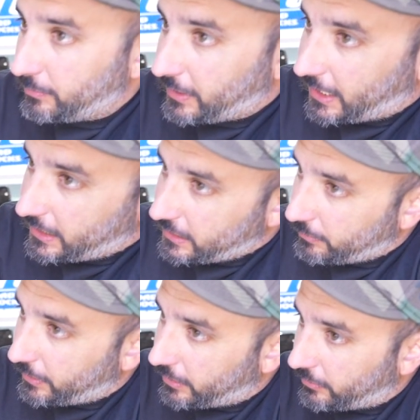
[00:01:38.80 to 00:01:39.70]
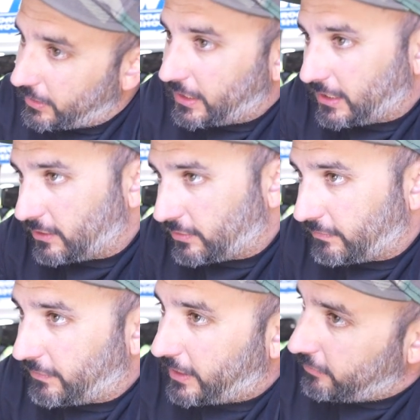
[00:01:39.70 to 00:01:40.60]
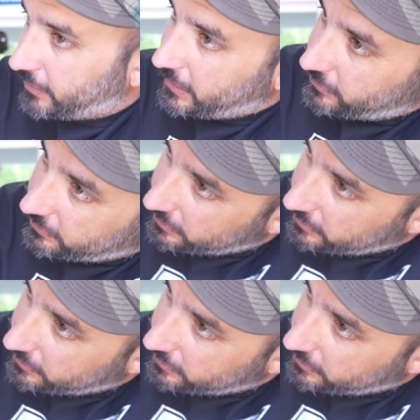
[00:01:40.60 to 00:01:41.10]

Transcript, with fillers: up adding about an inch and five eighths.